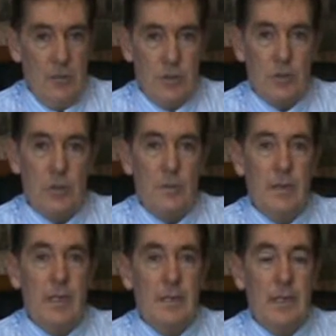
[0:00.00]
There are so
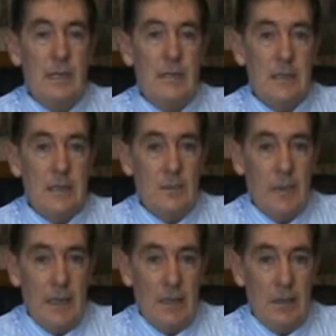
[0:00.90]
many things that
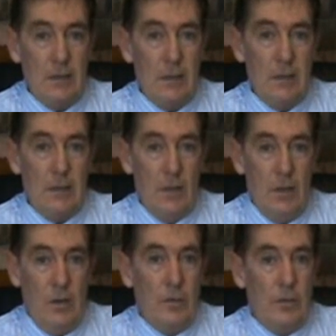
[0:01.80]
depend
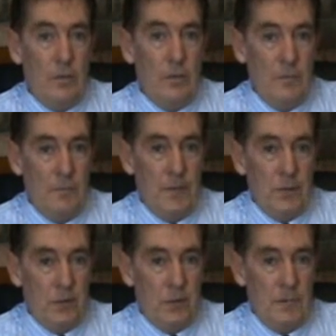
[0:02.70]
on the normal
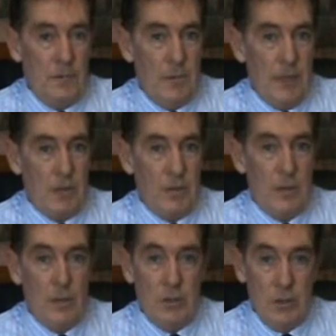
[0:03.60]
function of your
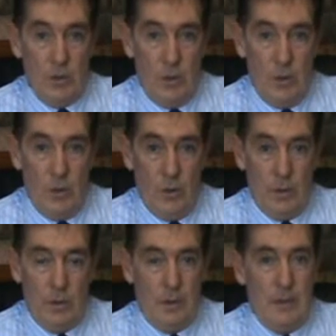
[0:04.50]
battery. Your
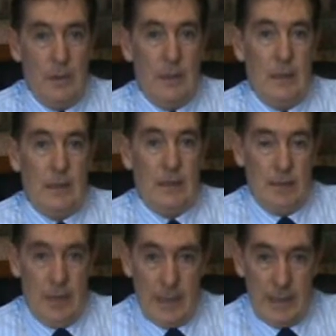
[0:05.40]
horn, your
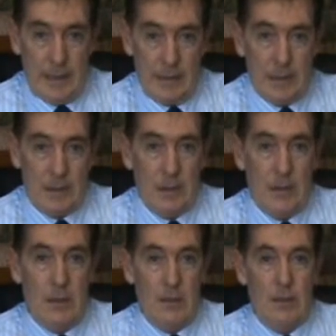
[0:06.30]
lights,
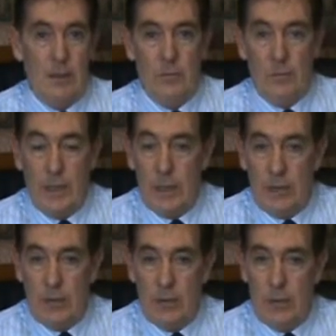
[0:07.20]
your
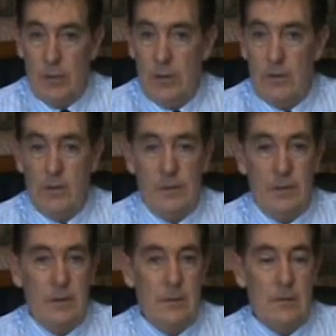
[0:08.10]
radio,
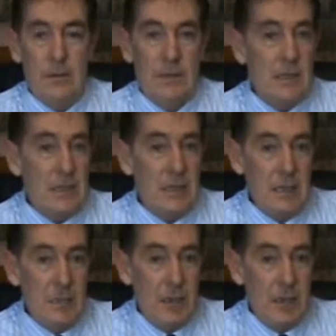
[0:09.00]
your CD